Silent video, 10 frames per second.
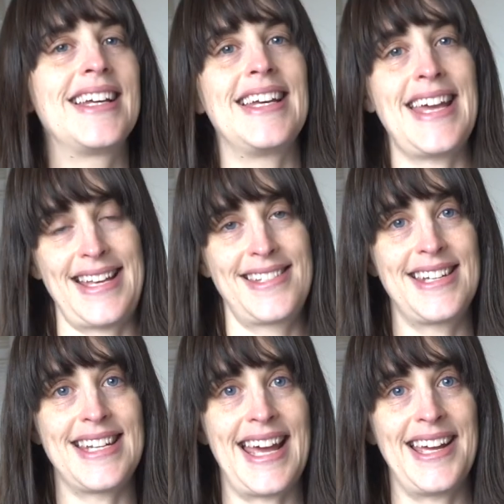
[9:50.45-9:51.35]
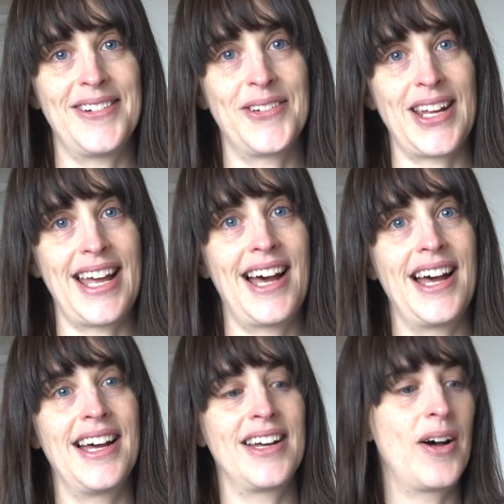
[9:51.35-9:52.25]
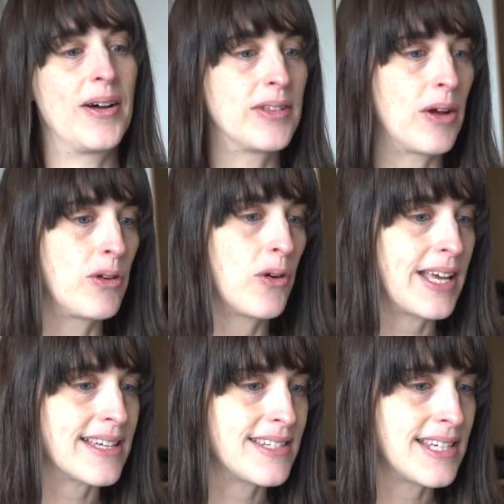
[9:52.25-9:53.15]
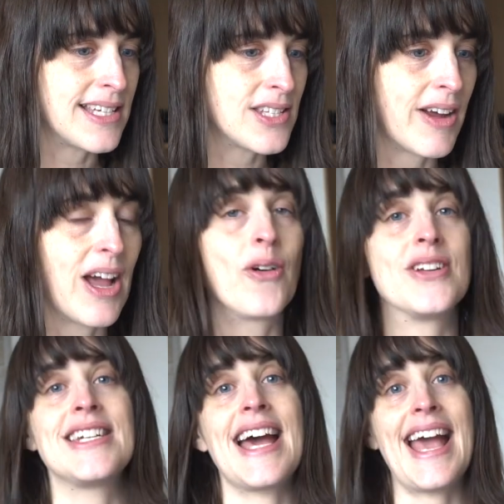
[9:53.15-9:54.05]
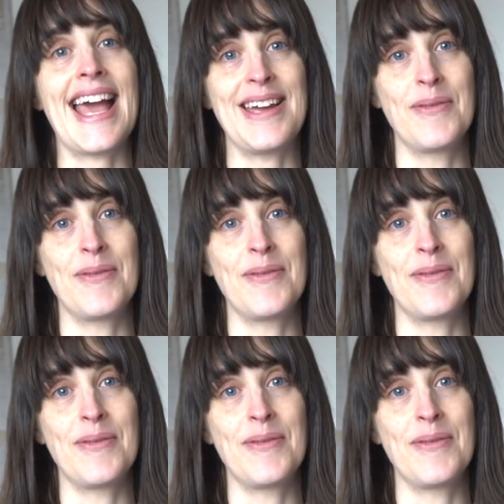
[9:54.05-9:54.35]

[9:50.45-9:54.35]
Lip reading: yesterday on on day 8,